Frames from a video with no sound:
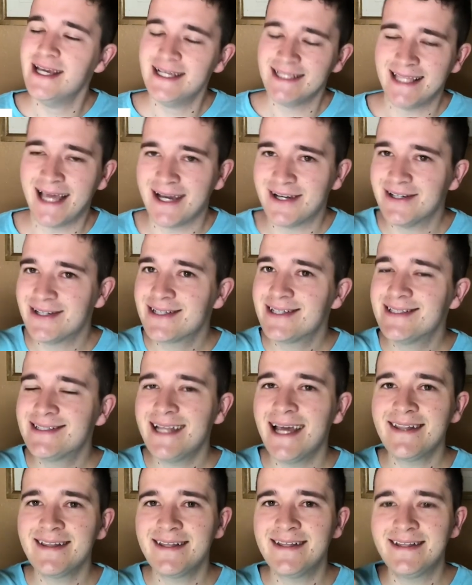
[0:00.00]
That hook is
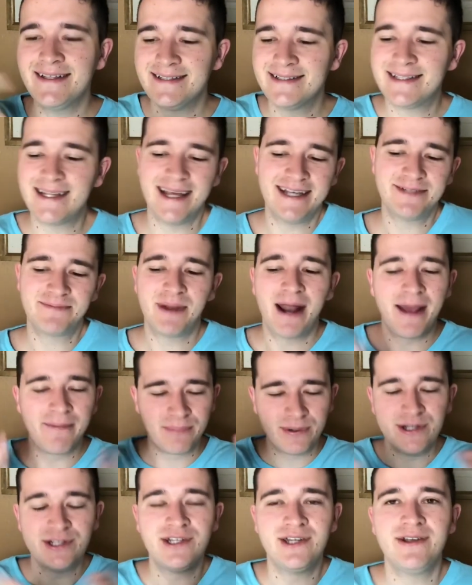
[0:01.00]
deadly these days, but I
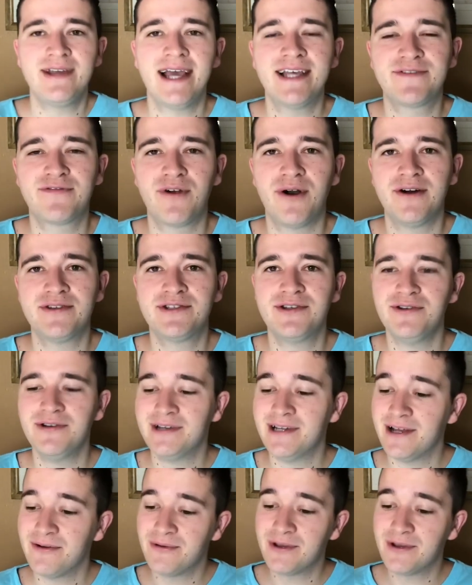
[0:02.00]
appreciate you guys for all tuning in.